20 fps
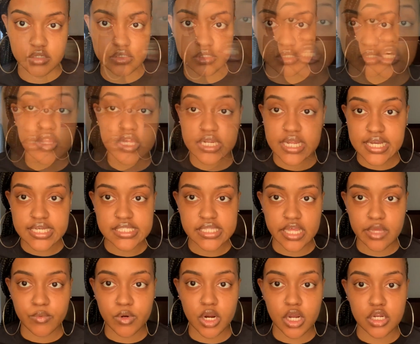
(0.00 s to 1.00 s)
So the next thing
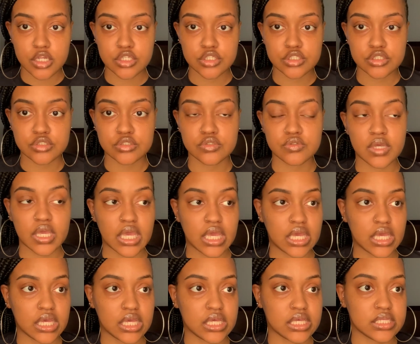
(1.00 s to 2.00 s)
we're gonna do
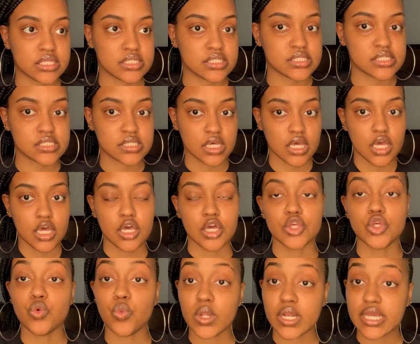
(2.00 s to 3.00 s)
is
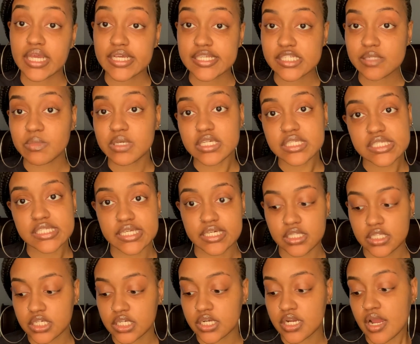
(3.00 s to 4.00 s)
you wanna get some
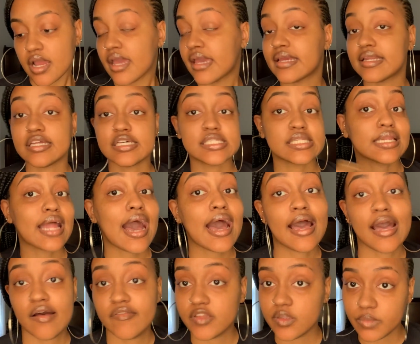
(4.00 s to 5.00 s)
concealer. It does not
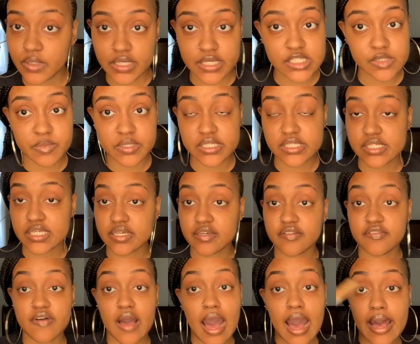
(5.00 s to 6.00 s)
have to be expensive.
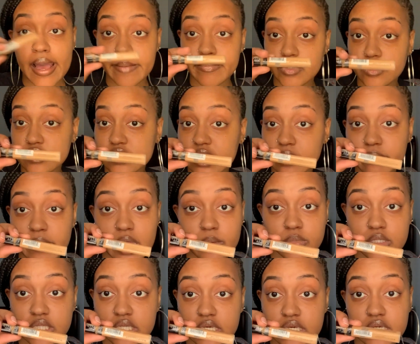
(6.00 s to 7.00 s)
I'm using
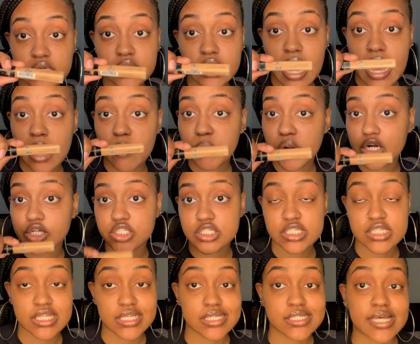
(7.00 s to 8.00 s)
Maybelline. I purchased
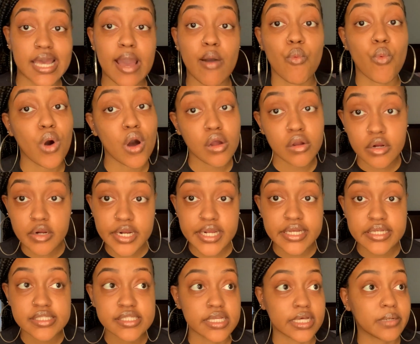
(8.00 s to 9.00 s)
this at
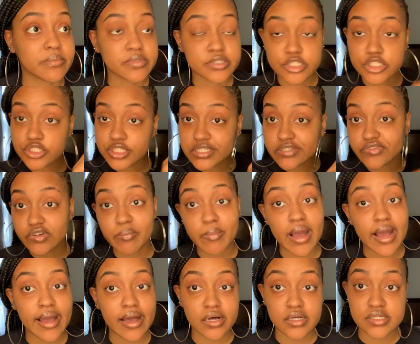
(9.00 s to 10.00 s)
Walgreens up the street from my
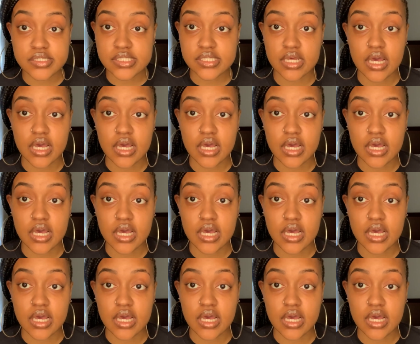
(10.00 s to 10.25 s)
house.